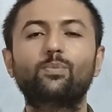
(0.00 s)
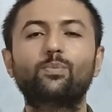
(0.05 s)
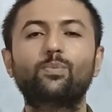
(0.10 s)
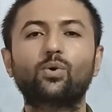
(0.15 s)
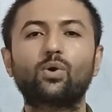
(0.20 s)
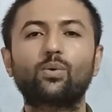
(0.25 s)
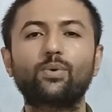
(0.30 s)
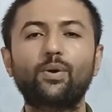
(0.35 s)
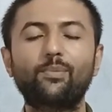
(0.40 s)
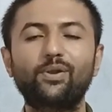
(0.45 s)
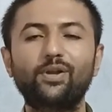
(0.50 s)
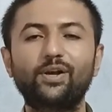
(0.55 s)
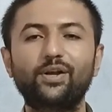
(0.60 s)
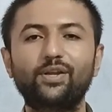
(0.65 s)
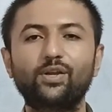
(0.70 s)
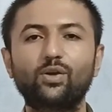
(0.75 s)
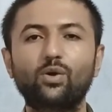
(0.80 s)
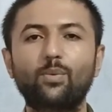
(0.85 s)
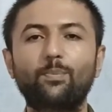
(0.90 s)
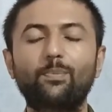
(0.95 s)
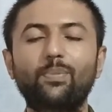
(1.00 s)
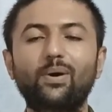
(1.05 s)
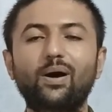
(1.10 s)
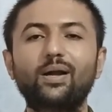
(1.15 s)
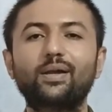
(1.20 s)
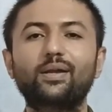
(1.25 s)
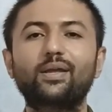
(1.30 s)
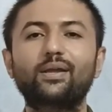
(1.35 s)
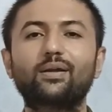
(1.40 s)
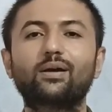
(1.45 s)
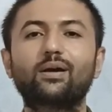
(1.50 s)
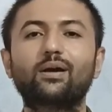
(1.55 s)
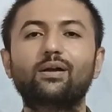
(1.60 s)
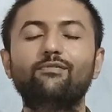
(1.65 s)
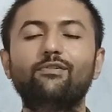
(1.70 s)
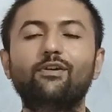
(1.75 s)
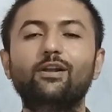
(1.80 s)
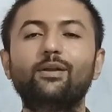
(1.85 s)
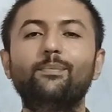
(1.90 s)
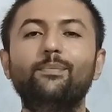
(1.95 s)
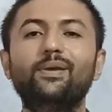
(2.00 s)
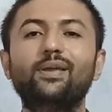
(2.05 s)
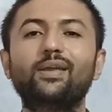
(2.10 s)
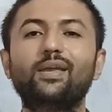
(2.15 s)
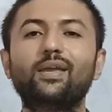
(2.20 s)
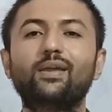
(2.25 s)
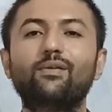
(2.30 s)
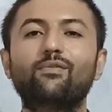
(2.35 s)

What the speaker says: probability of particle will be